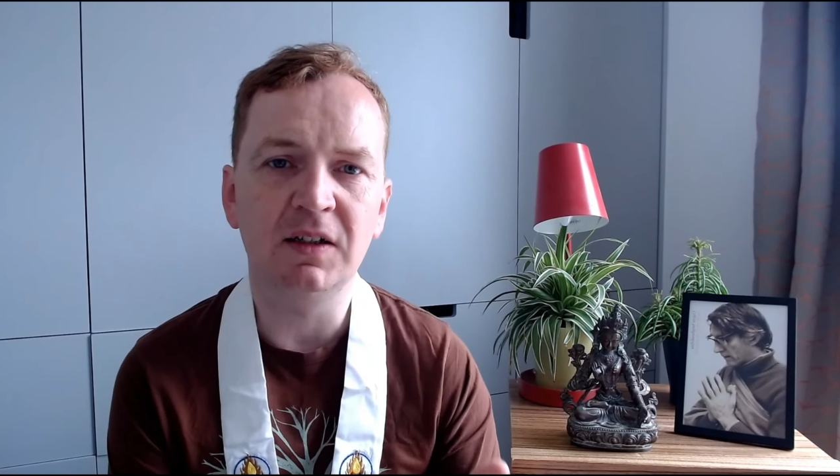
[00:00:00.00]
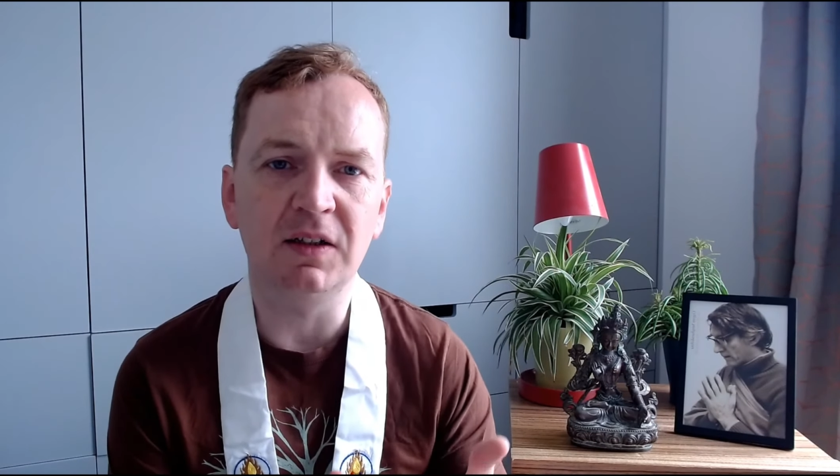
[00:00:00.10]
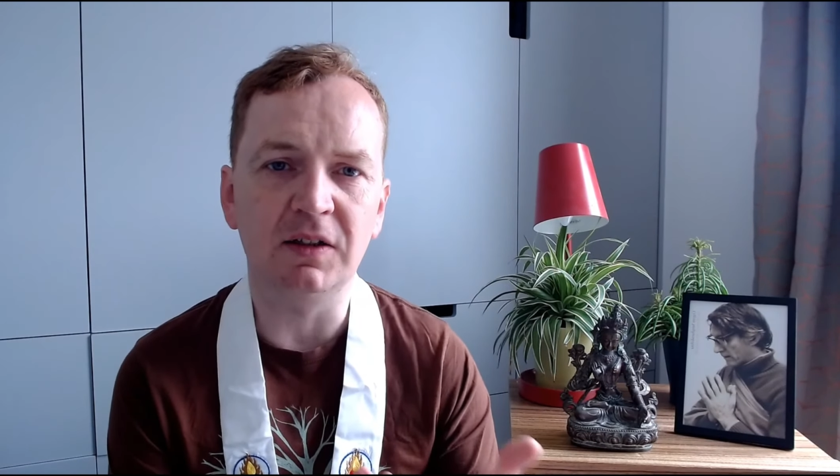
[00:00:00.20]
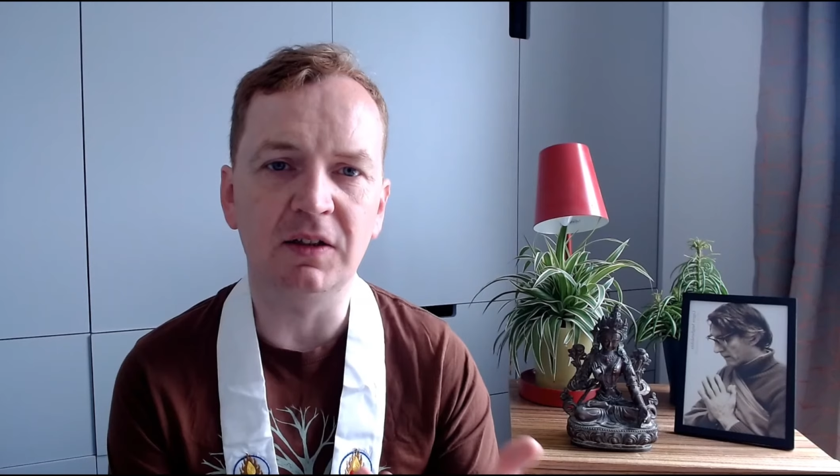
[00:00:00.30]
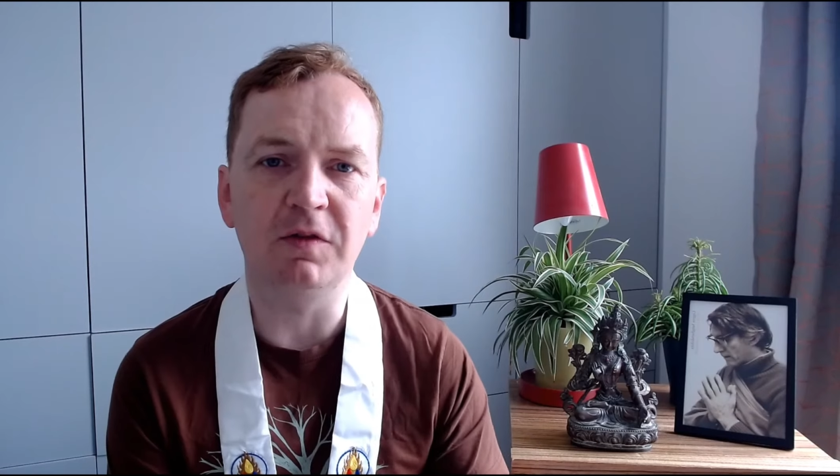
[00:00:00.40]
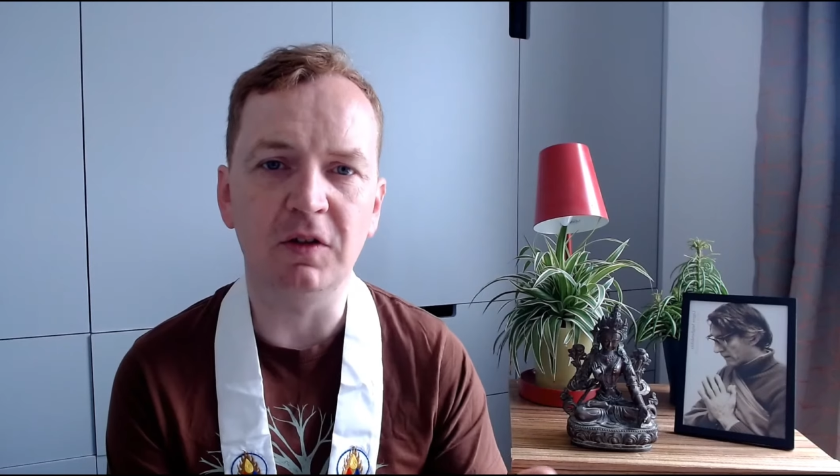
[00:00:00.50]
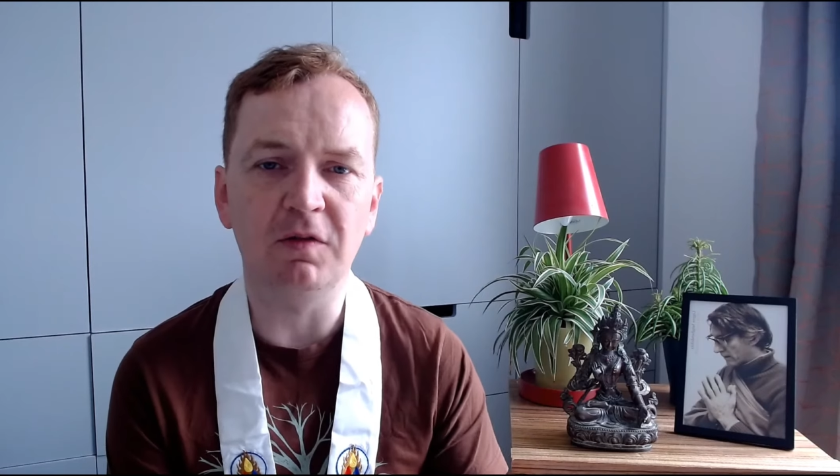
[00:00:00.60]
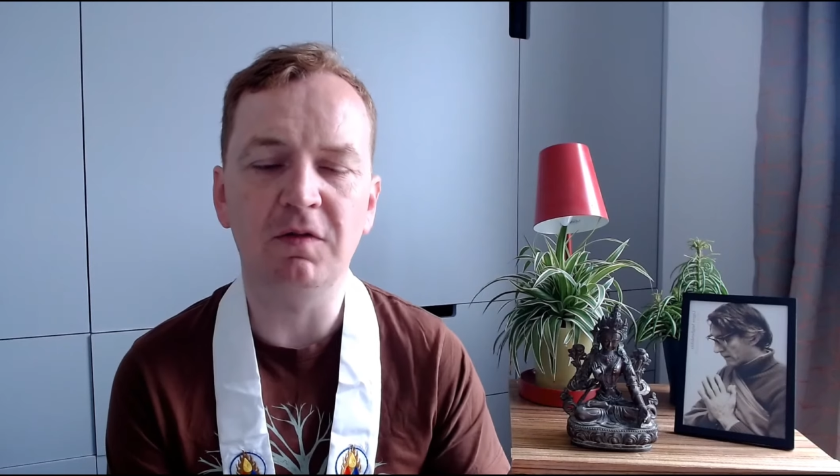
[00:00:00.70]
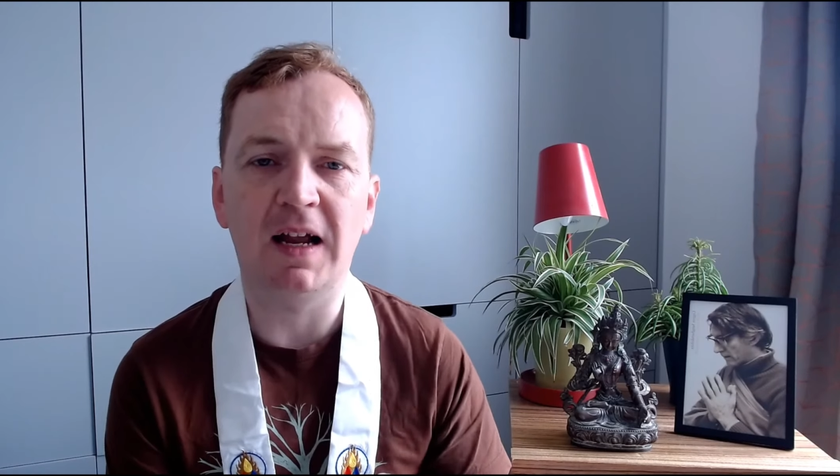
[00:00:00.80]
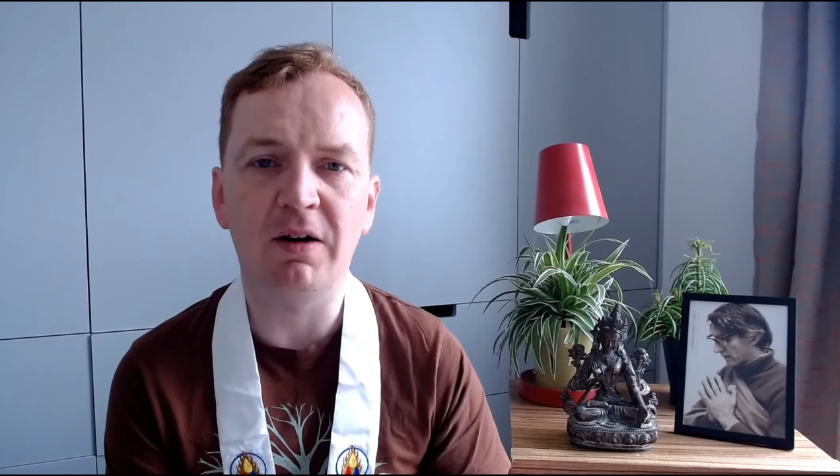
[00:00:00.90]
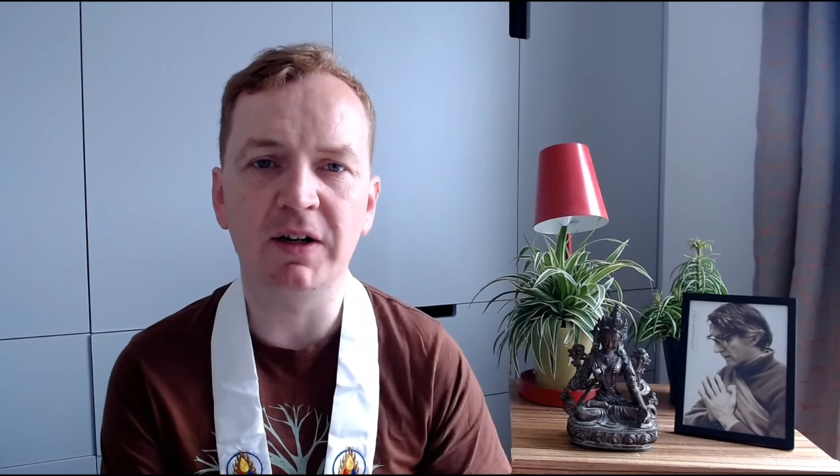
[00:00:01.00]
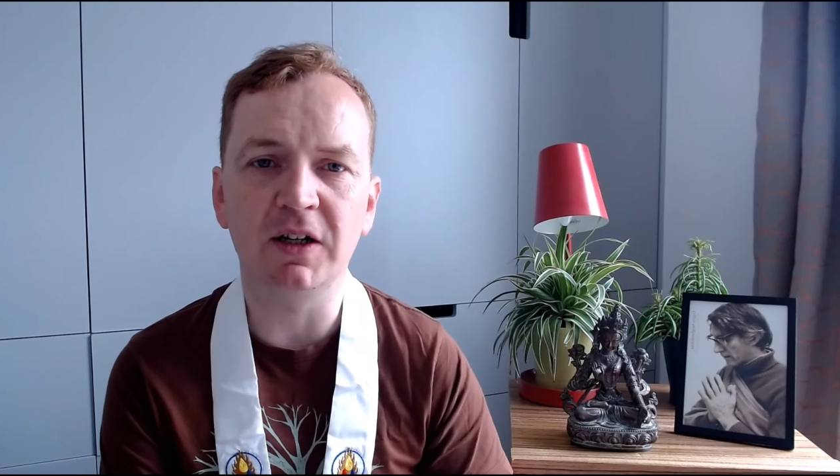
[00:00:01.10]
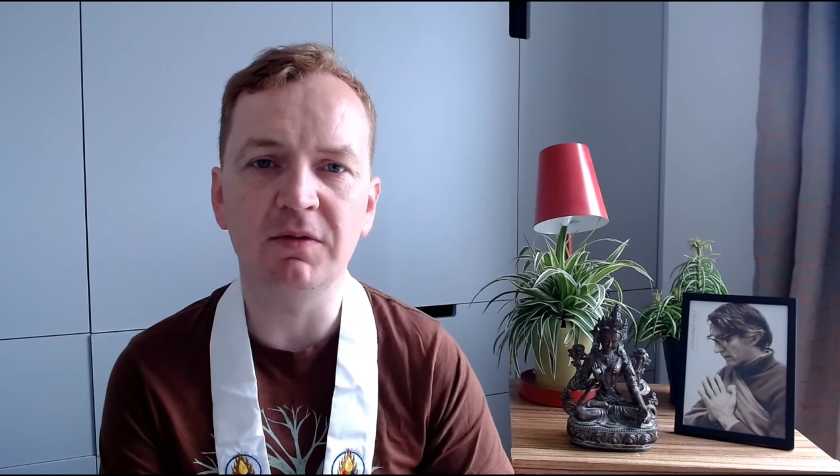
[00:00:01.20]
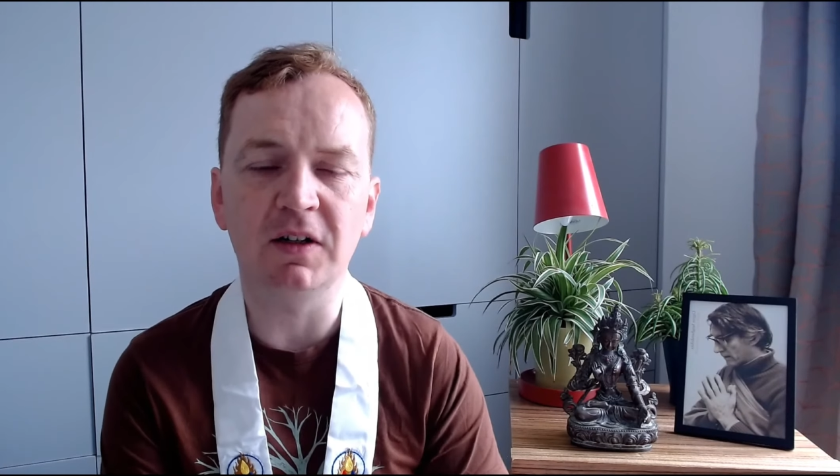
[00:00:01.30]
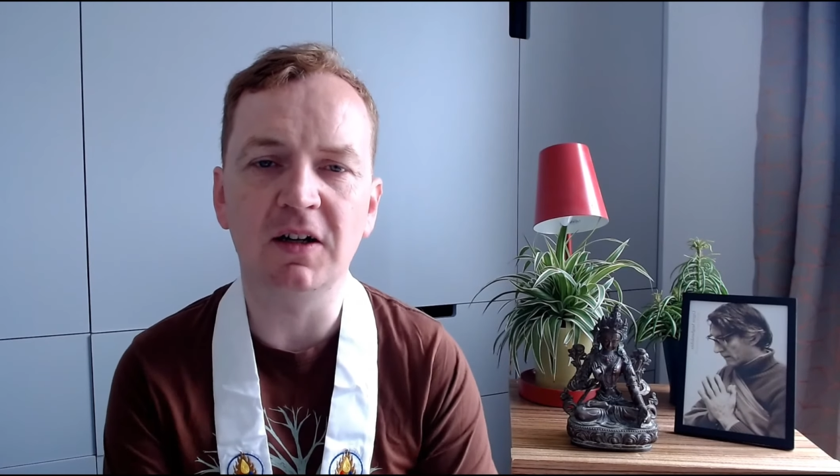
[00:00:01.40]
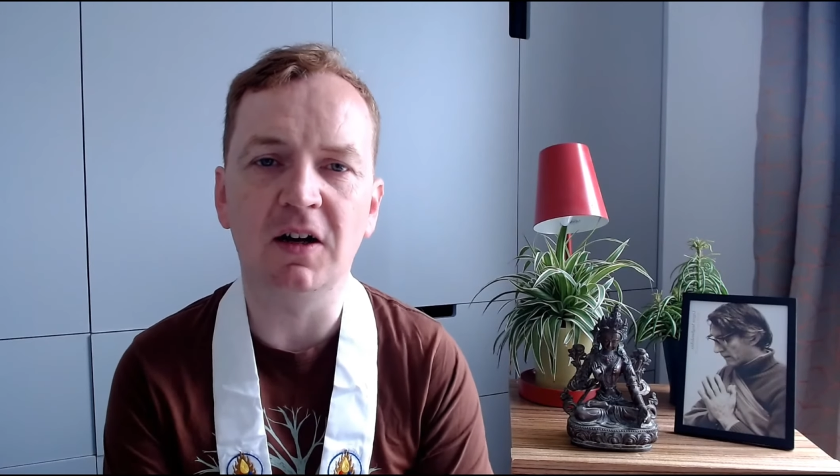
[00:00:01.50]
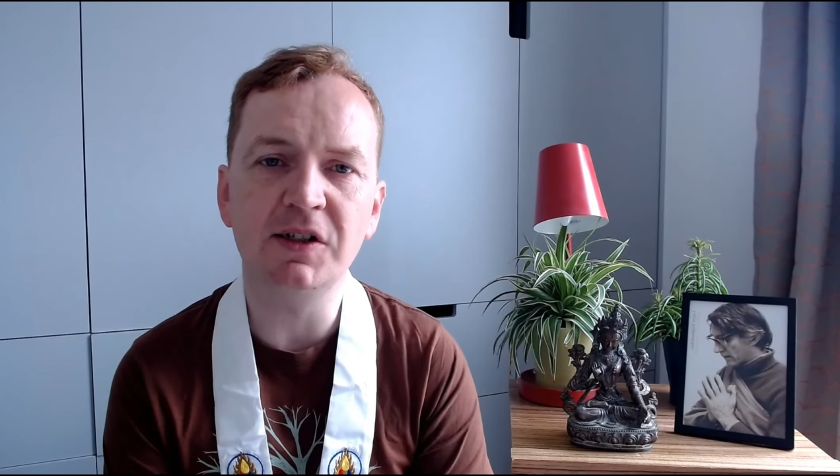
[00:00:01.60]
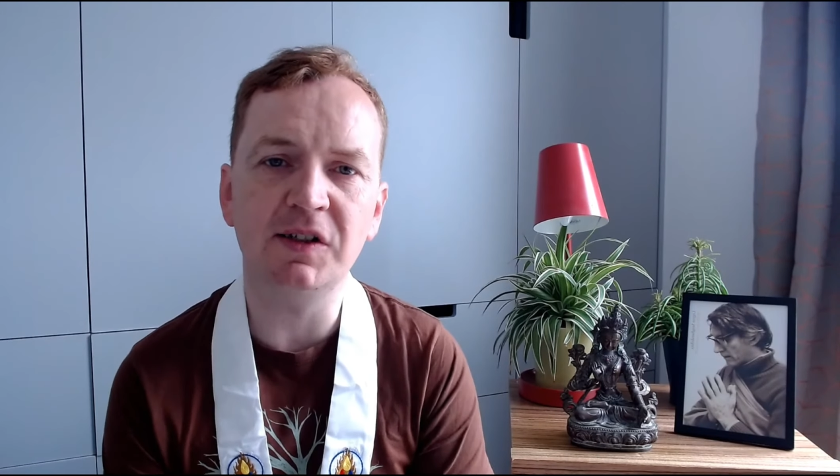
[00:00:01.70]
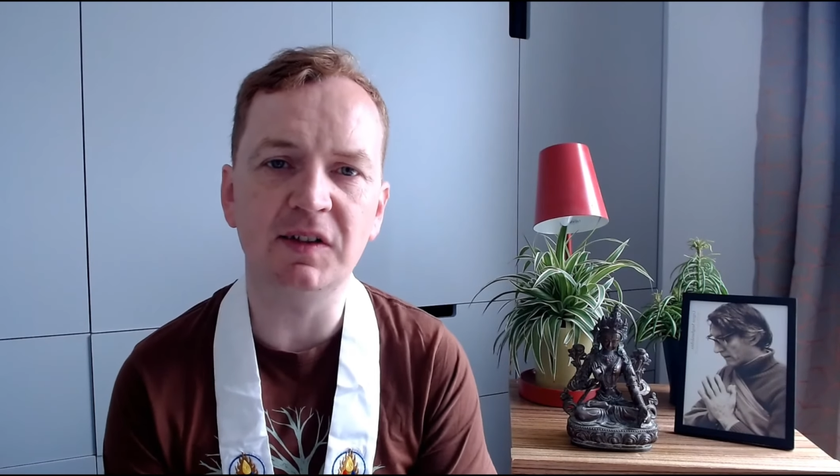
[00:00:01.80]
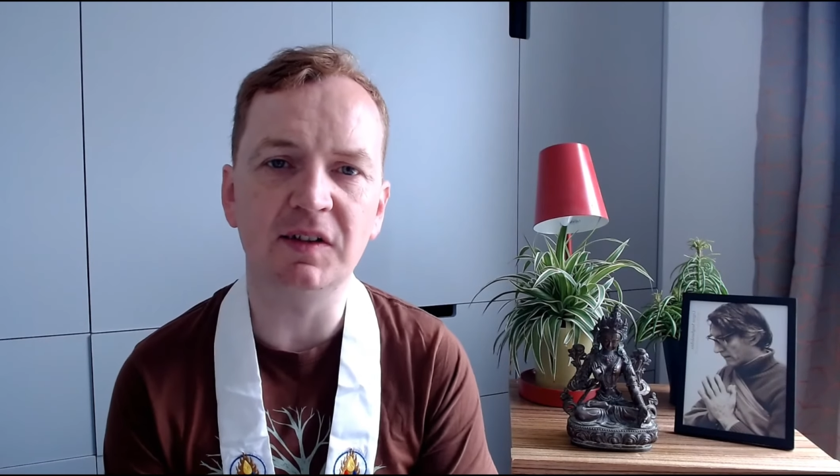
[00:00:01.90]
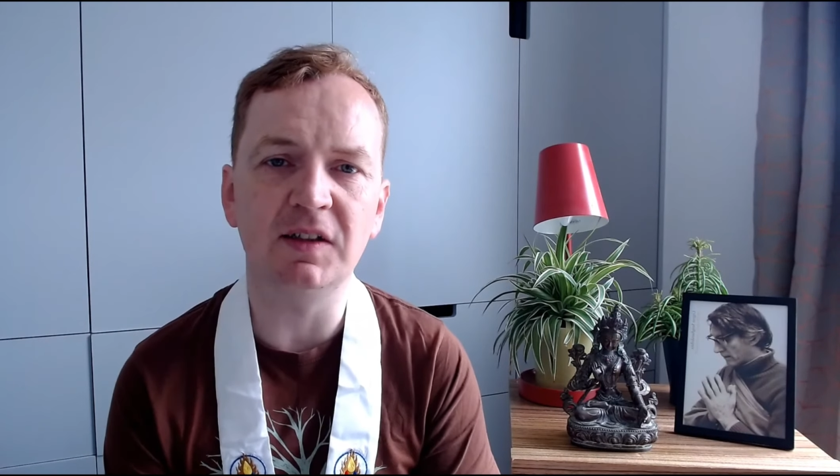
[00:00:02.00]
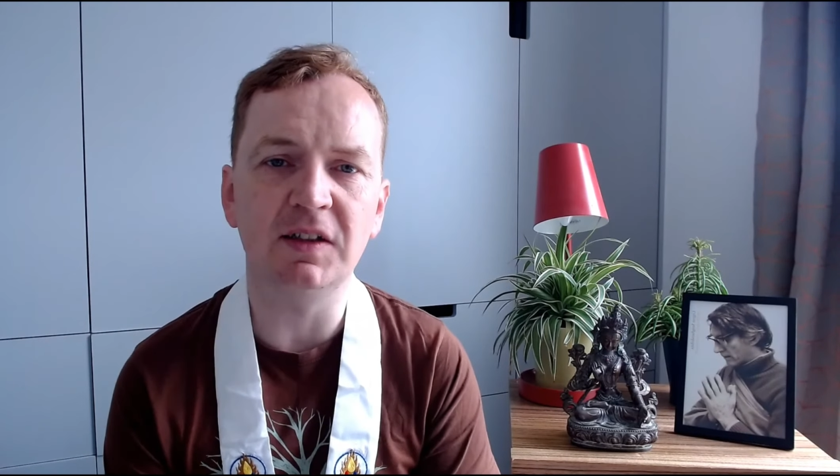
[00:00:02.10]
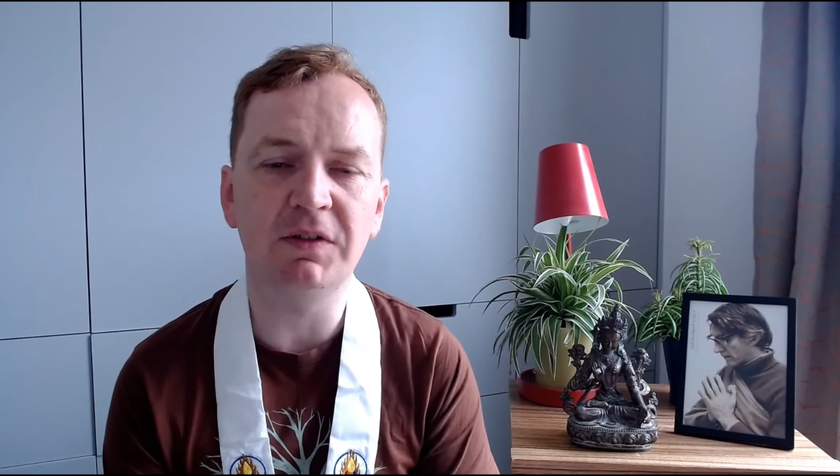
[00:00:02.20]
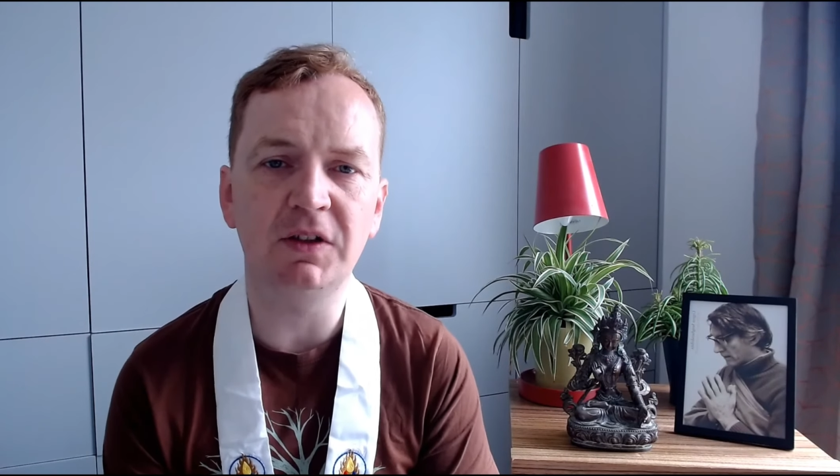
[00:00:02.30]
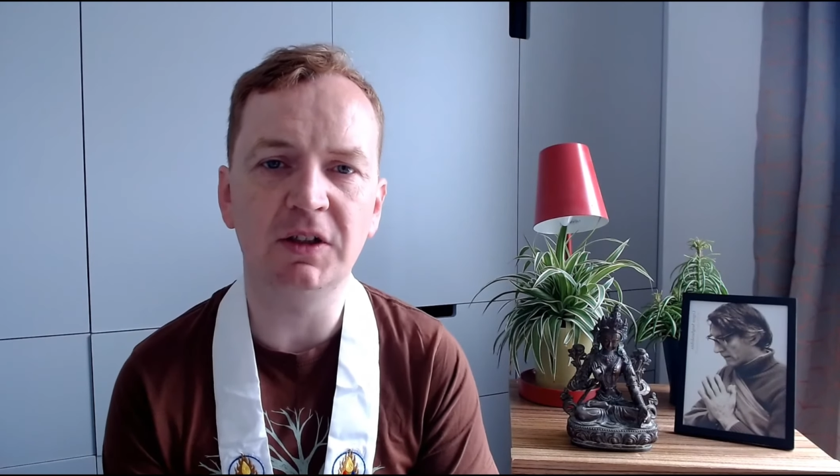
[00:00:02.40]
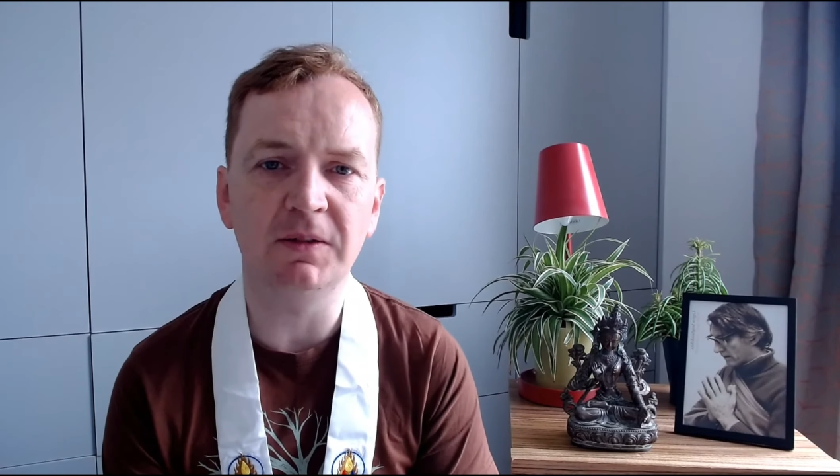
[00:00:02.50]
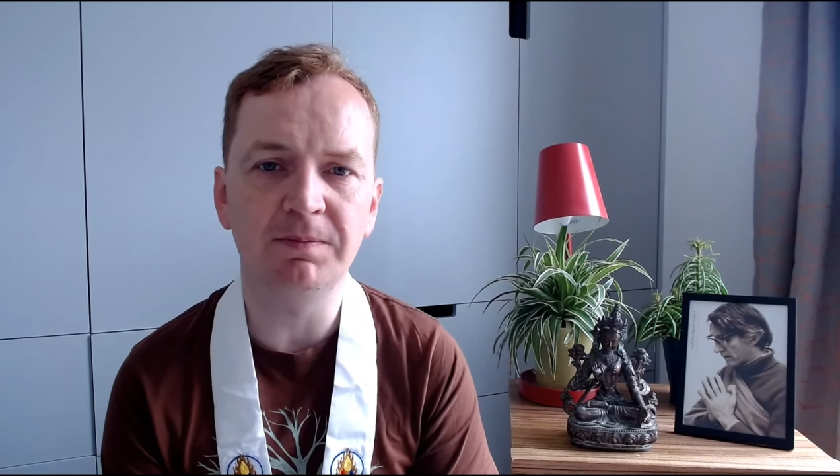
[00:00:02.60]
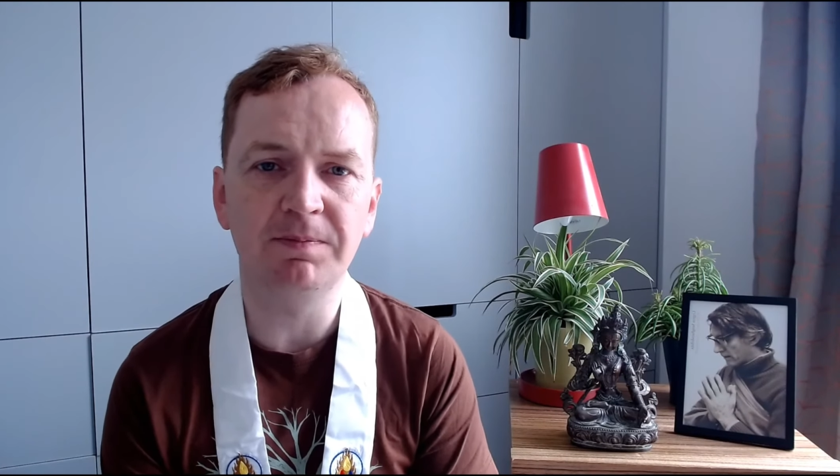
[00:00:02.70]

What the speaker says: the full flowering of our consciousness in the future.